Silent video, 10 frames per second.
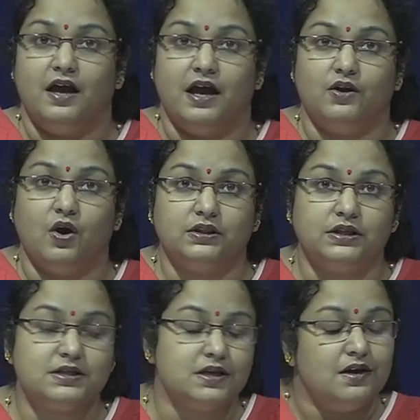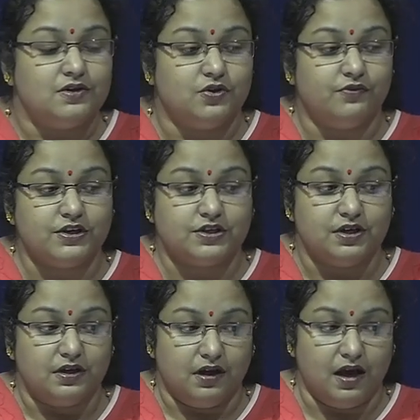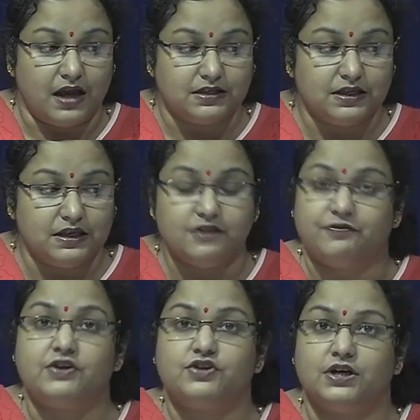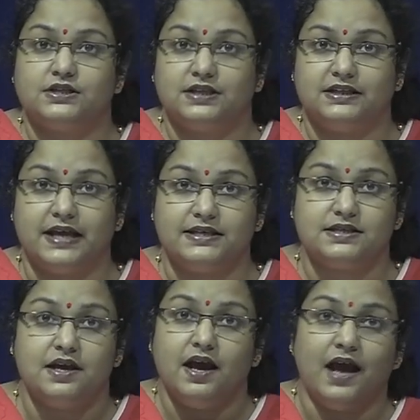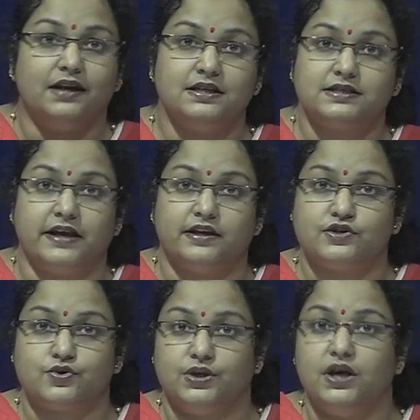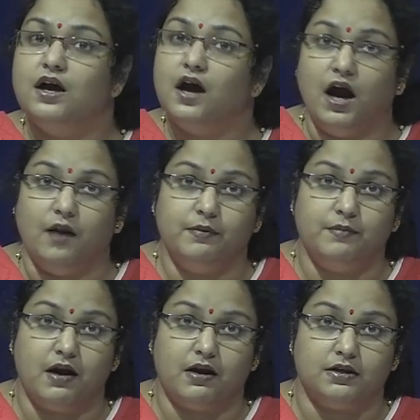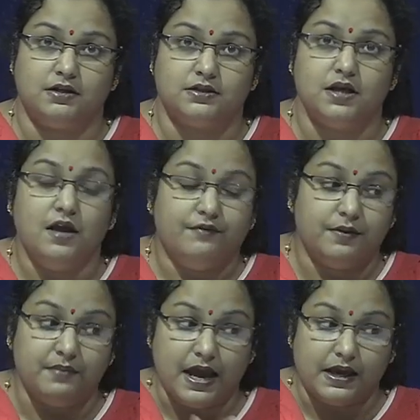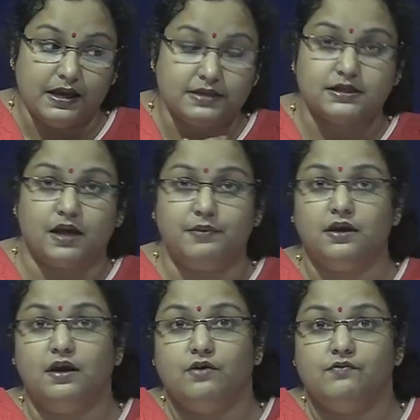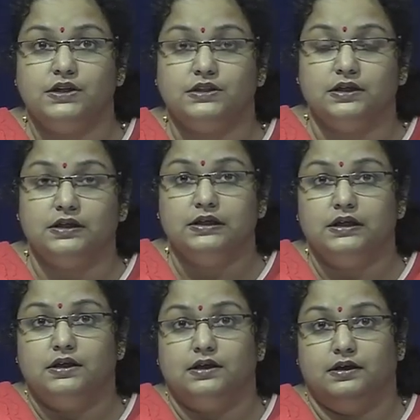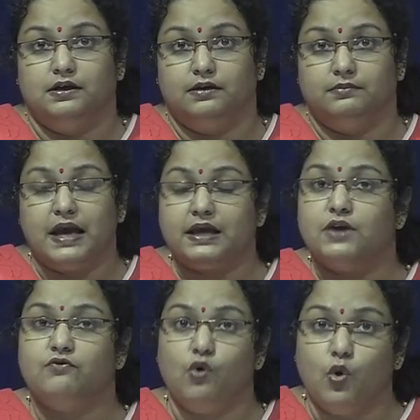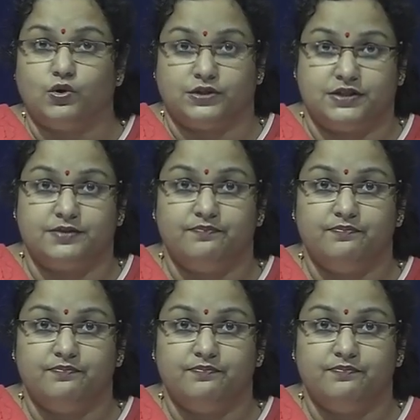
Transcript: and all this. So, which actually differentiates the taste, and this caters to the urban marketers. When Maggi is coming with Maggi oats,